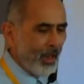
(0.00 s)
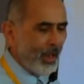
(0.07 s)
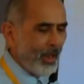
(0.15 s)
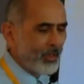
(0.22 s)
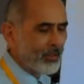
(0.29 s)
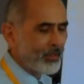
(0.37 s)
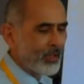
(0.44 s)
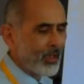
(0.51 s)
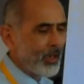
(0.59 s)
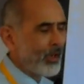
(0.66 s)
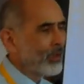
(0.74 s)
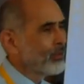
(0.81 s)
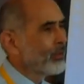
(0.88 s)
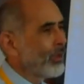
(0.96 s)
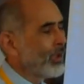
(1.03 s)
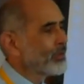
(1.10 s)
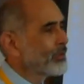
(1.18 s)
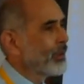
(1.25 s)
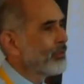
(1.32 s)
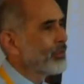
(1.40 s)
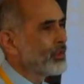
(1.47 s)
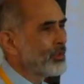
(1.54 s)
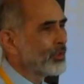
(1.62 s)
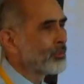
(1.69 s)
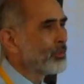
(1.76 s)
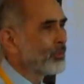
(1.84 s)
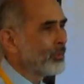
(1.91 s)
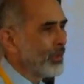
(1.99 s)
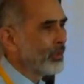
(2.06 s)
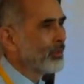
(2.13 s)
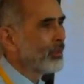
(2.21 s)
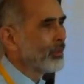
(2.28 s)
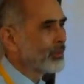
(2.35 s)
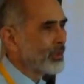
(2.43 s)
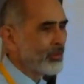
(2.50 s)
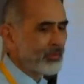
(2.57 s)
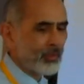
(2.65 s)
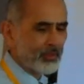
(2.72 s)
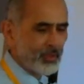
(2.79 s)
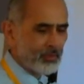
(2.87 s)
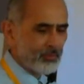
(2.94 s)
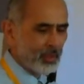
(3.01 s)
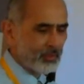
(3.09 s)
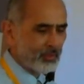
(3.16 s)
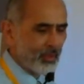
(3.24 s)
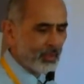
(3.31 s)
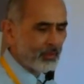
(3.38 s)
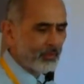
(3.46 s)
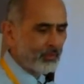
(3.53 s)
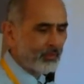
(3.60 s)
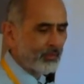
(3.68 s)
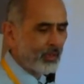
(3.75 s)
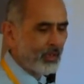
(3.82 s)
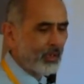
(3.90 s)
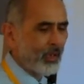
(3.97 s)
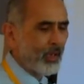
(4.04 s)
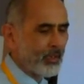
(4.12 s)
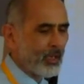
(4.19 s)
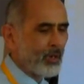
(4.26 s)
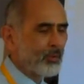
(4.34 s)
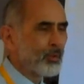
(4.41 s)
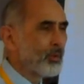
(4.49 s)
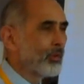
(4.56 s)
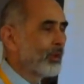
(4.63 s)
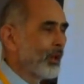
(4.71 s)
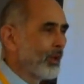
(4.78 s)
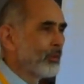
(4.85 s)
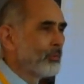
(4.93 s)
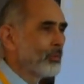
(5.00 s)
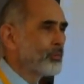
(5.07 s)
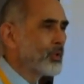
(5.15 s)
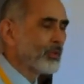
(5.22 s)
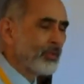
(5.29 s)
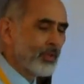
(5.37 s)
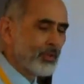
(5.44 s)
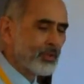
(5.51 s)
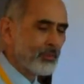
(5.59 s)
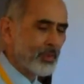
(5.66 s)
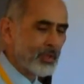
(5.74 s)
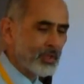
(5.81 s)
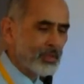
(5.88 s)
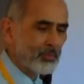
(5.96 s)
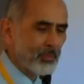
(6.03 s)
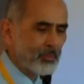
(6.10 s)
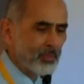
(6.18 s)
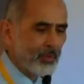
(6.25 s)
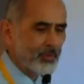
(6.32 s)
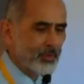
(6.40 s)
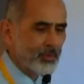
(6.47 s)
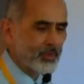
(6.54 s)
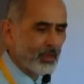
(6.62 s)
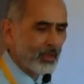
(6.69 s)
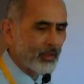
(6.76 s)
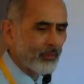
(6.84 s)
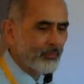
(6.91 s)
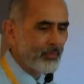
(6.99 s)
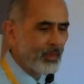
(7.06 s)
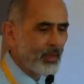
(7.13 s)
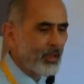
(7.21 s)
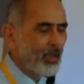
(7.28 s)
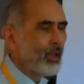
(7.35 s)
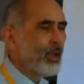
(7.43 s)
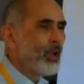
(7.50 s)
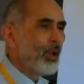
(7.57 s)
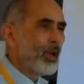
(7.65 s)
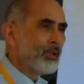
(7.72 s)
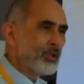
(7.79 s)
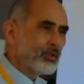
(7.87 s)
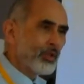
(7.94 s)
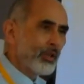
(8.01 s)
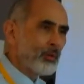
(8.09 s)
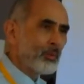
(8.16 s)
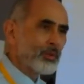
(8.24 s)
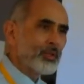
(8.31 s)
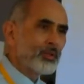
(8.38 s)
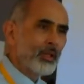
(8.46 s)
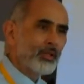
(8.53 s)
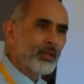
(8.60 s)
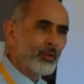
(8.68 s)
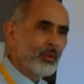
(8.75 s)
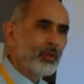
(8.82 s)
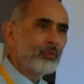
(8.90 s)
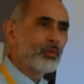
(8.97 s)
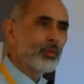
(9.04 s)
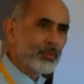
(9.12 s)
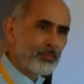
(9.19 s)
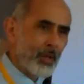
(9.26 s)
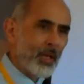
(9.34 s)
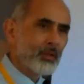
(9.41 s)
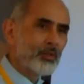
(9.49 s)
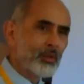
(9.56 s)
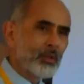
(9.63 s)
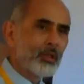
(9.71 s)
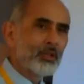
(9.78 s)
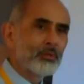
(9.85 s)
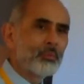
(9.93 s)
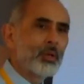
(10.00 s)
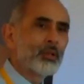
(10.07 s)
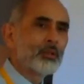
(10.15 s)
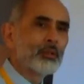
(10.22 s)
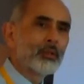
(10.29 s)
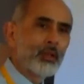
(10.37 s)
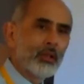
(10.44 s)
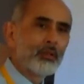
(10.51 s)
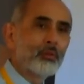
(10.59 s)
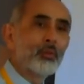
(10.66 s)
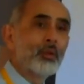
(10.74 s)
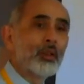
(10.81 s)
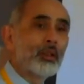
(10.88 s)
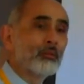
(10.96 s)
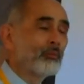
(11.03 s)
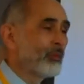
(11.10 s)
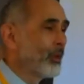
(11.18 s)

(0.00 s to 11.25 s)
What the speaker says: And in the last 11 years, we've done several randomized trials, and now we've just finished a participant preference trial. Initially, it was intended only for Spanish and English speakers in California.